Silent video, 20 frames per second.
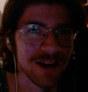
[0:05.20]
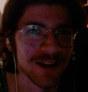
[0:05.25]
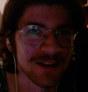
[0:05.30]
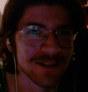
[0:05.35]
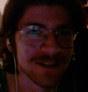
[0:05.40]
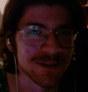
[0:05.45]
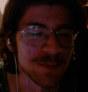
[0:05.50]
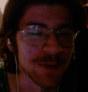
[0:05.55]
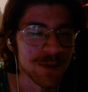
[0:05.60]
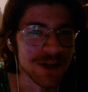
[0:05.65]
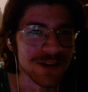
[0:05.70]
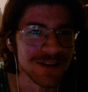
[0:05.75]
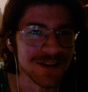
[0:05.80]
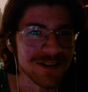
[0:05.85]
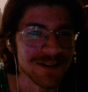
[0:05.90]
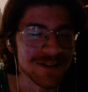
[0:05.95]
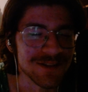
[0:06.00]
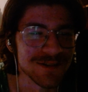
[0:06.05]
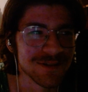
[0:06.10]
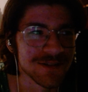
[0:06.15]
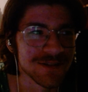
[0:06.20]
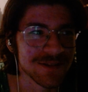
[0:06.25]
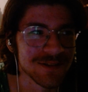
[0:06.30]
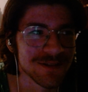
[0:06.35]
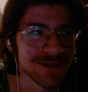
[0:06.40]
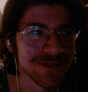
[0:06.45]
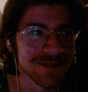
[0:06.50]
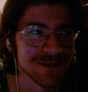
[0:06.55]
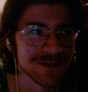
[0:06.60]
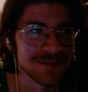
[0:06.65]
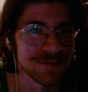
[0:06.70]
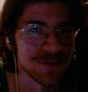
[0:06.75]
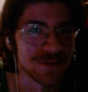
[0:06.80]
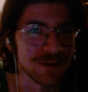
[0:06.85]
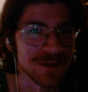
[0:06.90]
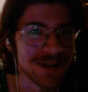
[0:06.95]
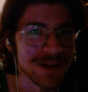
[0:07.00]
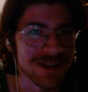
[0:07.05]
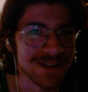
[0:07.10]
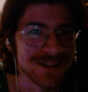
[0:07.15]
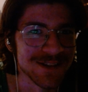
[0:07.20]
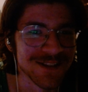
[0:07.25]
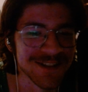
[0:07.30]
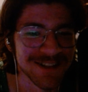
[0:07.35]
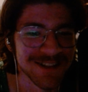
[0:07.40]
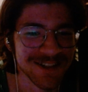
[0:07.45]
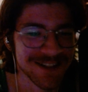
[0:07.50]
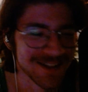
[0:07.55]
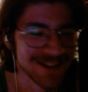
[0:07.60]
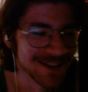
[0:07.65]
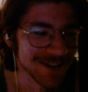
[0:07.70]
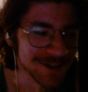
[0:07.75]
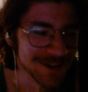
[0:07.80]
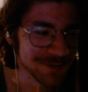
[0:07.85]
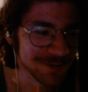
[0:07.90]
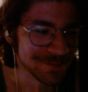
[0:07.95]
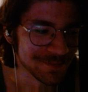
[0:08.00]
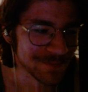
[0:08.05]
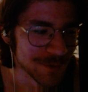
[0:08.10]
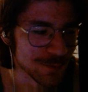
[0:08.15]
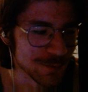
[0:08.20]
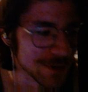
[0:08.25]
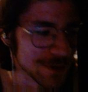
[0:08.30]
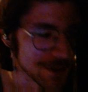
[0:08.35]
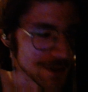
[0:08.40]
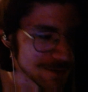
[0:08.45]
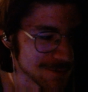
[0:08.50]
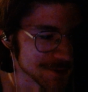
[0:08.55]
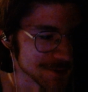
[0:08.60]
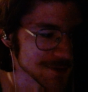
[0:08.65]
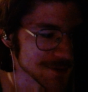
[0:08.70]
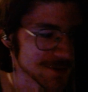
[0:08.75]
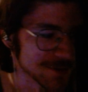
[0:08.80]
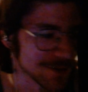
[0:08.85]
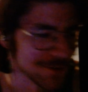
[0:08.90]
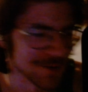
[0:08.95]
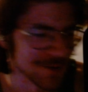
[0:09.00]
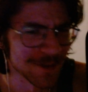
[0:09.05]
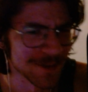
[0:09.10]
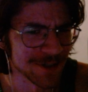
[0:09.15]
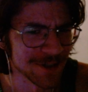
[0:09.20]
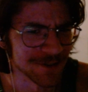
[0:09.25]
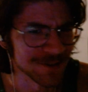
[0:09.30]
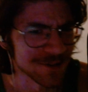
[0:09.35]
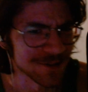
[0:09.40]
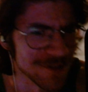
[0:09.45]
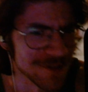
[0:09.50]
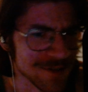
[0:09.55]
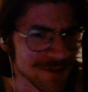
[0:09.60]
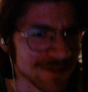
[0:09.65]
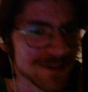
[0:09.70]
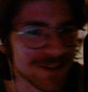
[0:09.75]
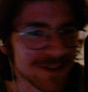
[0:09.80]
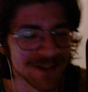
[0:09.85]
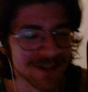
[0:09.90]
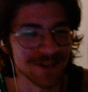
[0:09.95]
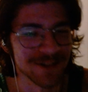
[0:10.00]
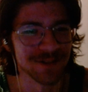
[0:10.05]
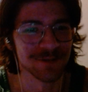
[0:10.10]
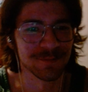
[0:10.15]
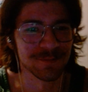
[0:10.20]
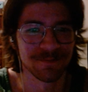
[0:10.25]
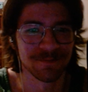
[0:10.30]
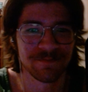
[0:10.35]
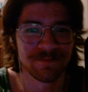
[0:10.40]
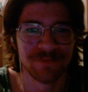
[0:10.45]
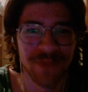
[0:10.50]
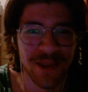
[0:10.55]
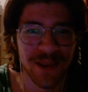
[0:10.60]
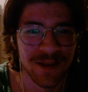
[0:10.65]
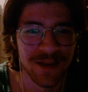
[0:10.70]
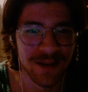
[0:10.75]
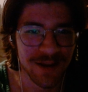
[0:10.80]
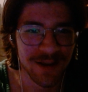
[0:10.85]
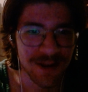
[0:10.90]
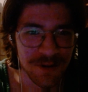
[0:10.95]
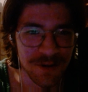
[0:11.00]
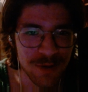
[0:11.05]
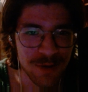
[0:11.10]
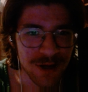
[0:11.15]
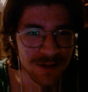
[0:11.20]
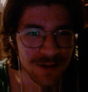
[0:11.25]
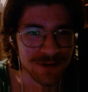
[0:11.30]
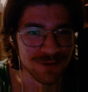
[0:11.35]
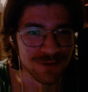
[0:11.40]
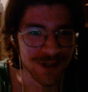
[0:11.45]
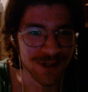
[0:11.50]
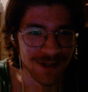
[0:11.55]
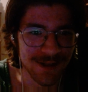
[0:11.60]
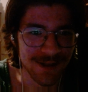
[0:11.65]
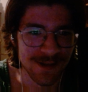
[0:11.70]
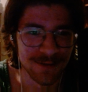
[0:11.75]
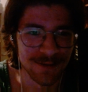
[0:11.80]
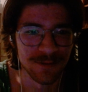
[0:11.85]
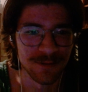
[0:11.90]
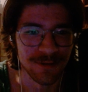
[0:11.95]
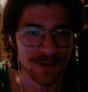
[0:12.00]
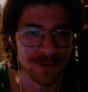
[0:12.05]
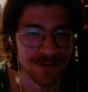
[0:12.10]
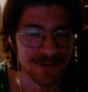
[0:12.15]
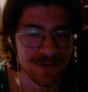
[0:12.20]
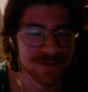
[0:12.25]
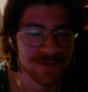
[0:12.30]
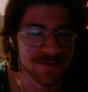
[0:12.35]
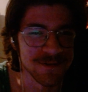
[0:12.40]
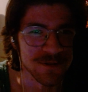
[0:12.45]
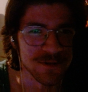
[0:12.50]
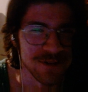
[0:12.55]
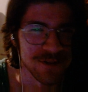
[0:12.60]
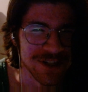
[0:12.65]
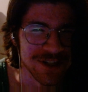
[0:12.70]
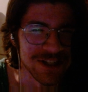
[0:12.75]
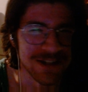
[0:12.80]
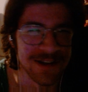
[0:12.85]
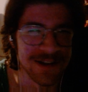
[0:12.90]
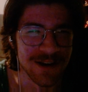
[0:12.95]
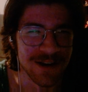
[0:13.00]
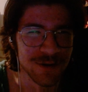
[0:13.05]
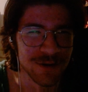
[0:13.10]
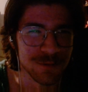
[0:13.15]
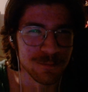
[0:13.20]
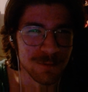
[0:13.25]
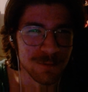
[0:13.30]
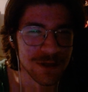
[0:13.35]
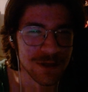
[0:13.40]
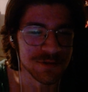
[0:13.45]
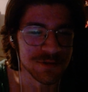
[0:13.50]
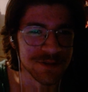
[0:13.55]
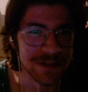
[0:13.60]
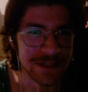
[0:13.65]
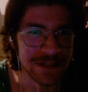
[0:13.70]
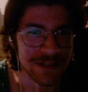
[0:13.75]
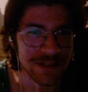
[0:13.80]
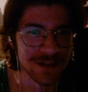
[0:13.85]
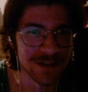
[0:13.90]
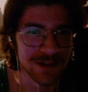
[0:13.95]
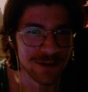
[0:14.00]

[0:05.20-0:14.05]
it's been a few days, maybe like one or two. I'm not sure. I apologize for looking unruly.